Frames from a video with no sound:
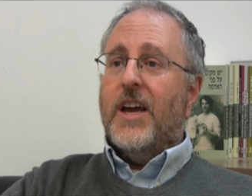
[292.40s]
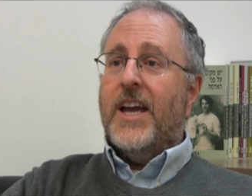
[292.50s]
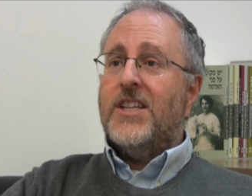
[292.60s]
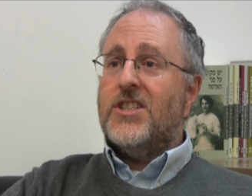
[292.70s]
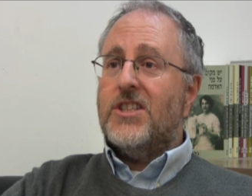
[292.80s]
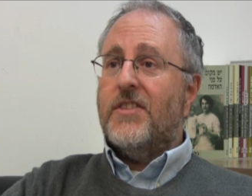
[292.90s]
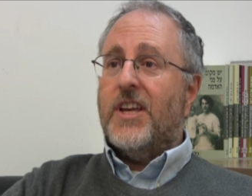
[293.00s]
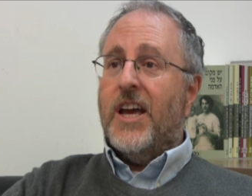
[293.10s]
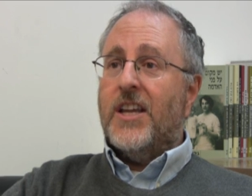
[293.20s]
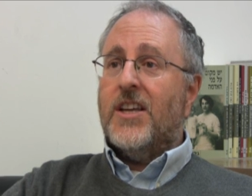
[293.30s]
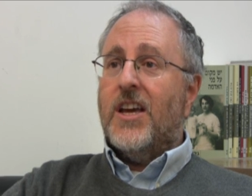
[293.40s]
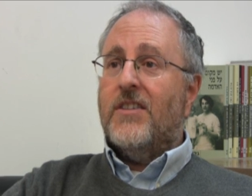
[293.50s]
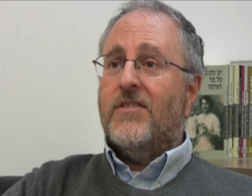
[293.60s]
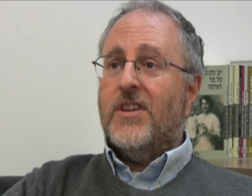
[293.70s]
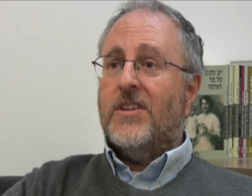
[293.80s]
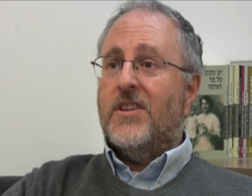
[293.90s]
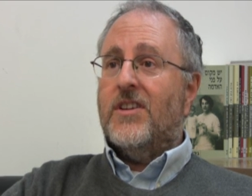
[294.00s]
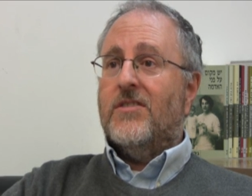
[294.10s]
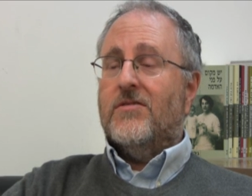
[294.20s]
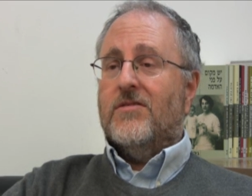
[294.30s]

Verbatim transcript: Agents of the NKVD,